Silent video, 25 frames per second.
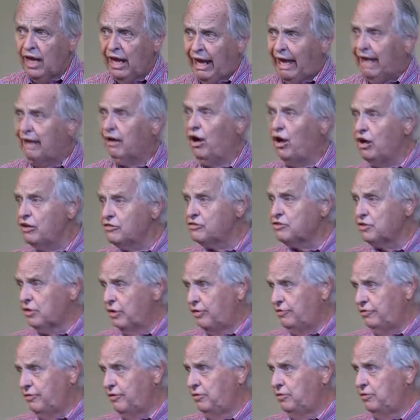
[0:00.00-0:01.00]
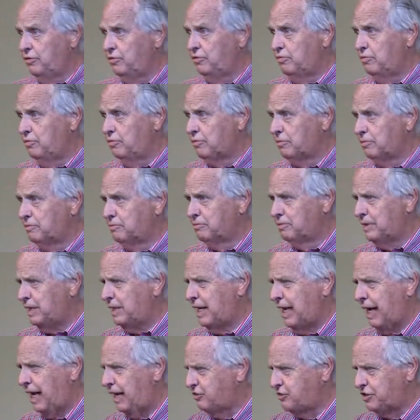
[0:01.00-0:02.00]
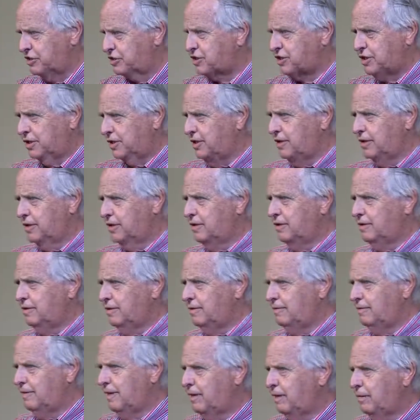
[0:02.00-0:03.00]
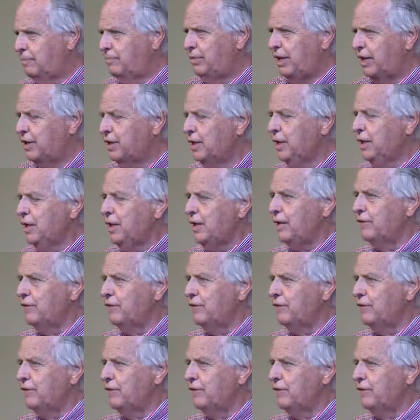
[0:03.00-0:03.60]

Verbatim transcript: And also, if you read ahead just a little bit,